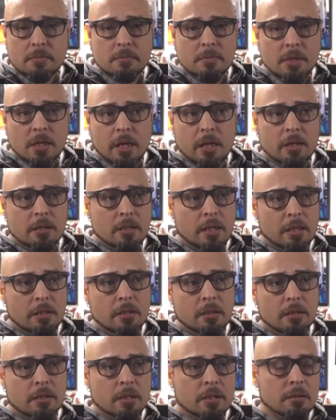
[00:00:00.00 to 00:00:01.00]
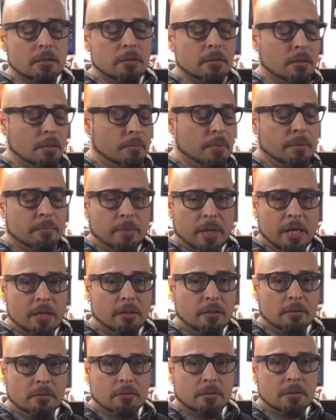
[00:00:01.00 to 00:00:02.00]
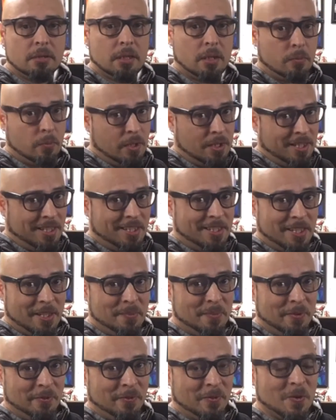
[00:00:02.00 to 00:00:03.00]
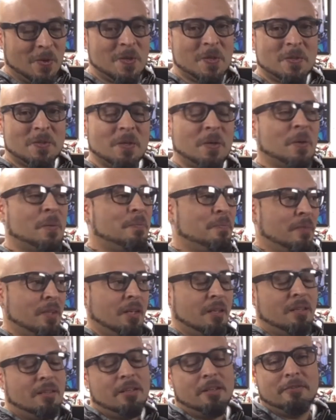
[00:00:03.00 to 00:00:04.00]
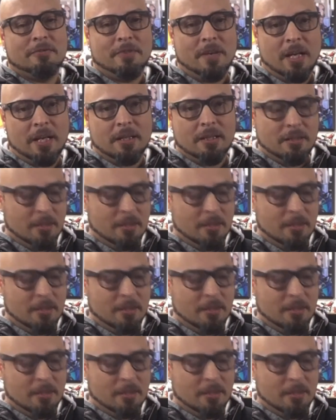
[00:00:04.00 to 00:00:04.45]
They look a little bit better than what they did before, so they're fine.